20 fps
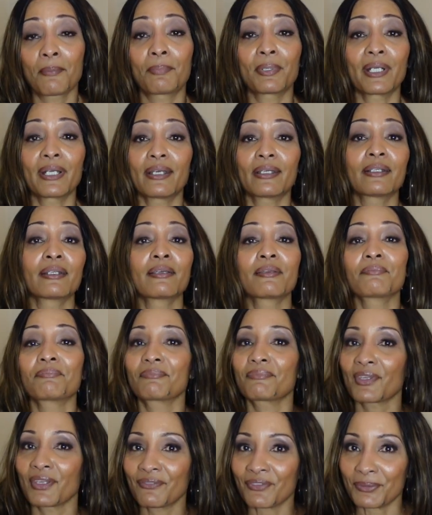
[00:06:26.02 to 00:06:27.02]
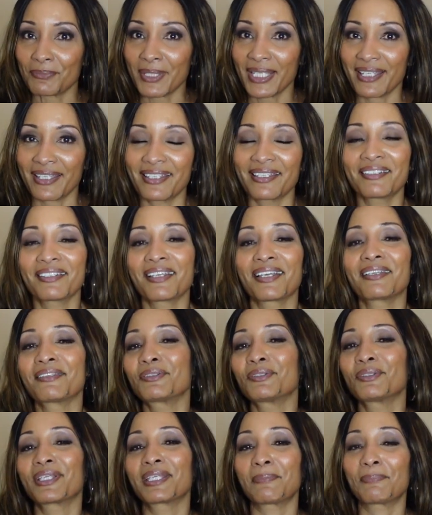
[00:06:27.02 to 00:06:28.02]
But for me,
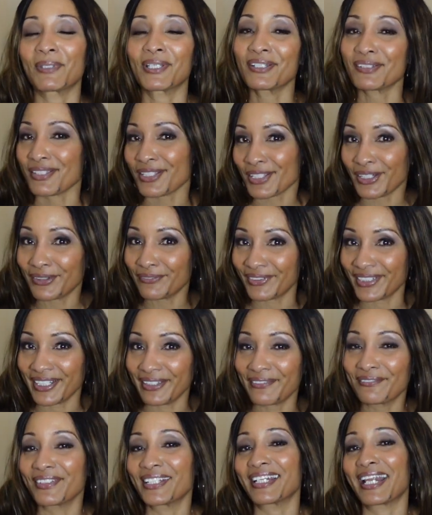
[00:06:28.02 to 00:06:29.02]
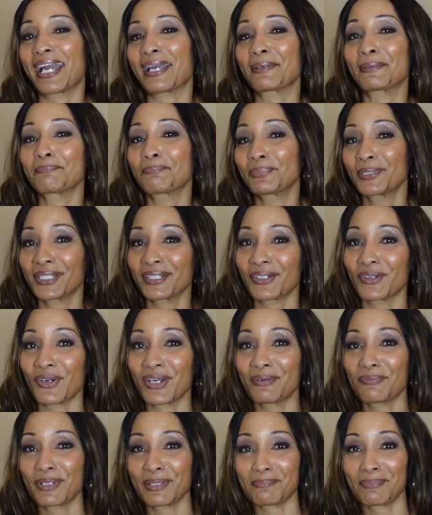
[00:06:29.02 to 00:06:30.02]
you keep it conservative and I put it
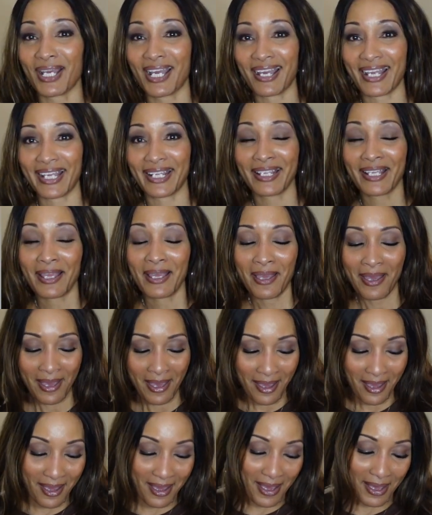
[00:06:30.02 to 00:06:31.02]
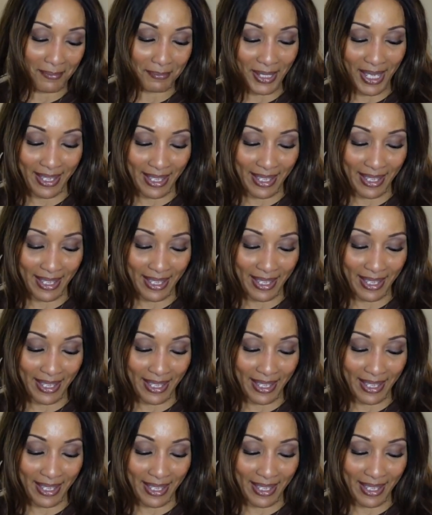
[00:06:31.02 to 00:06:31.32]
on with my, um, I